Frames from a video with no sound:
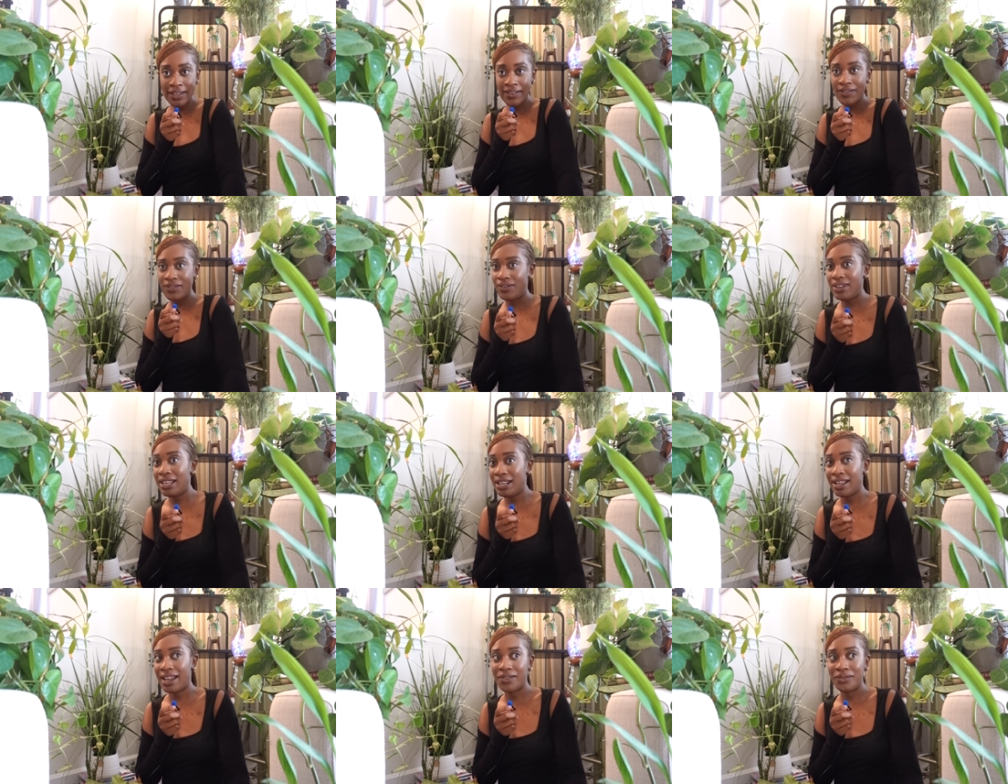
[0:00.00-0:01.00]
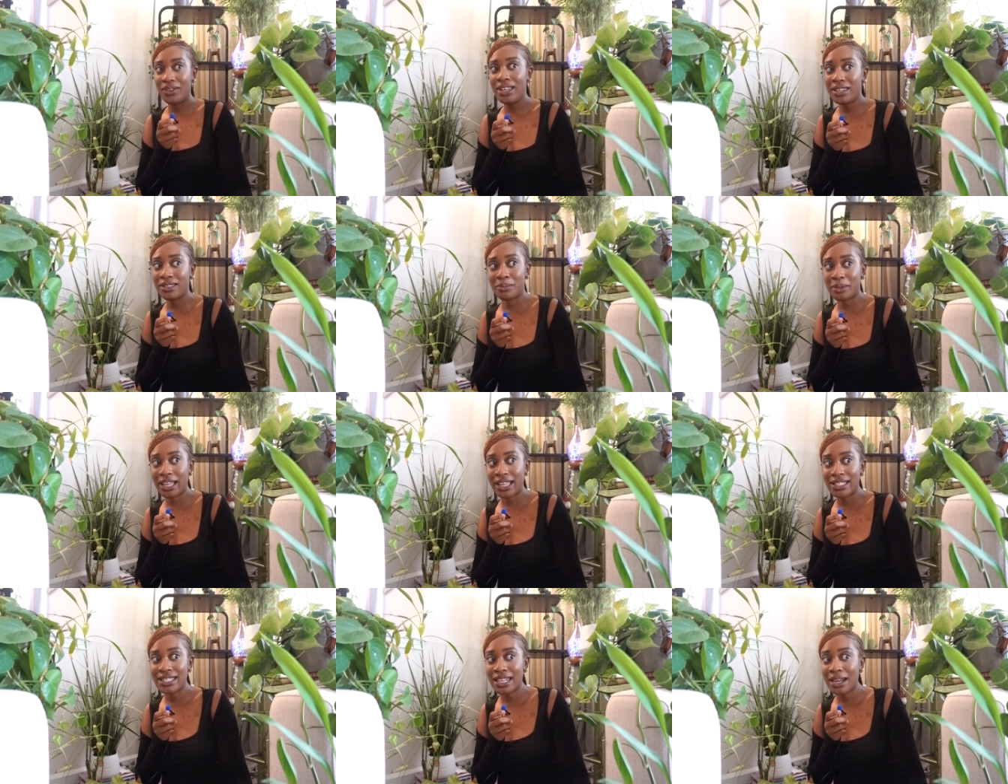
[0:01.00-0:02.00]
feeding the
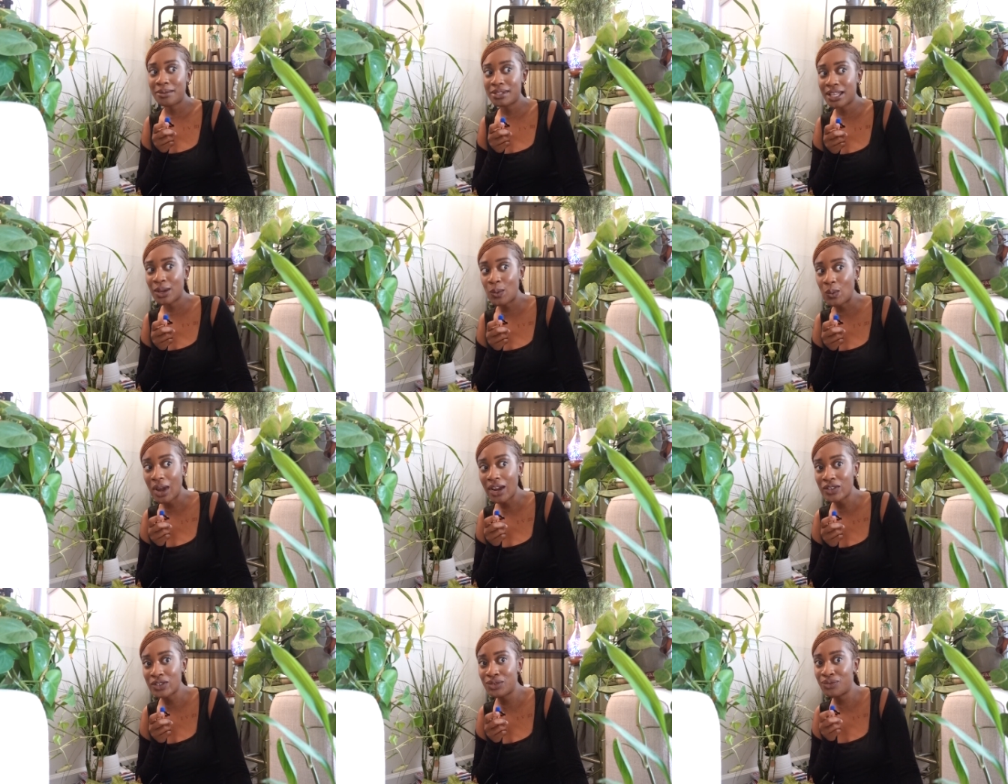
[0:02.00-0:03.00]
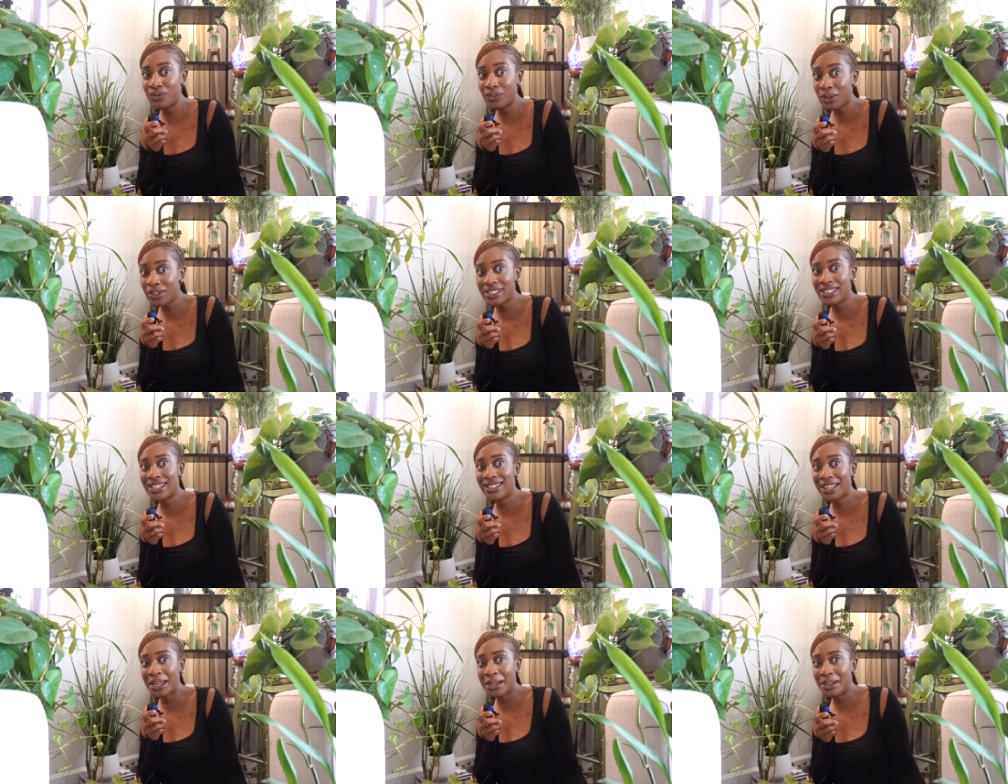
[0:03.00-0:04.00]
plants, and I was like, well, why aren't you flourishing?
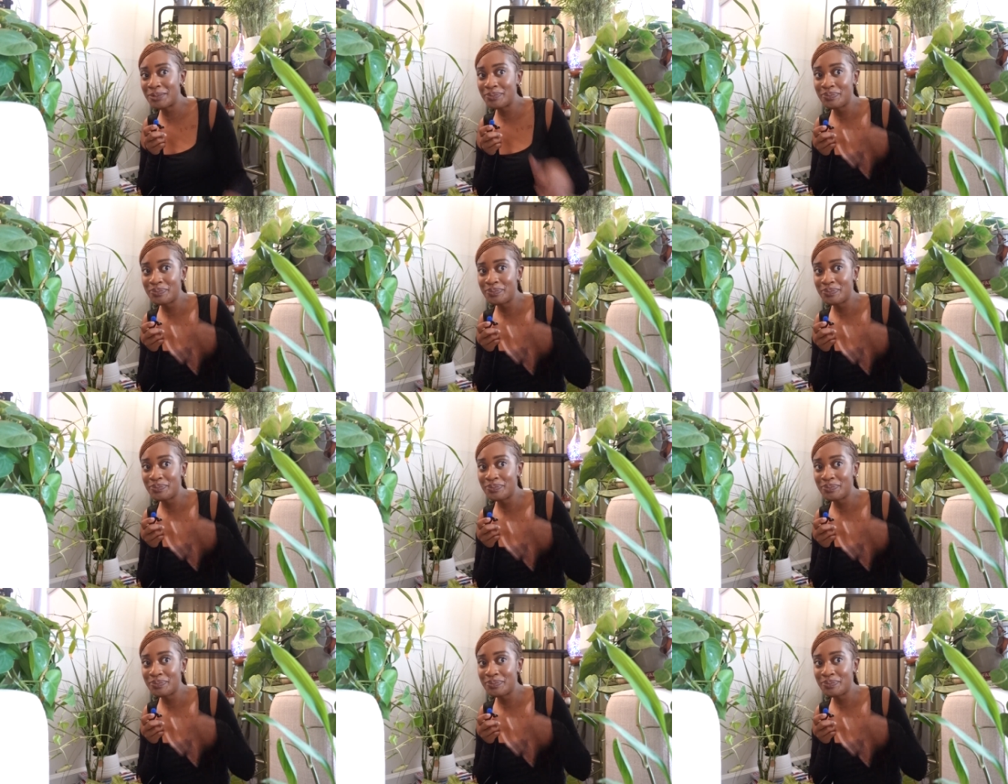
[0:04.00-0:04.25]
Like,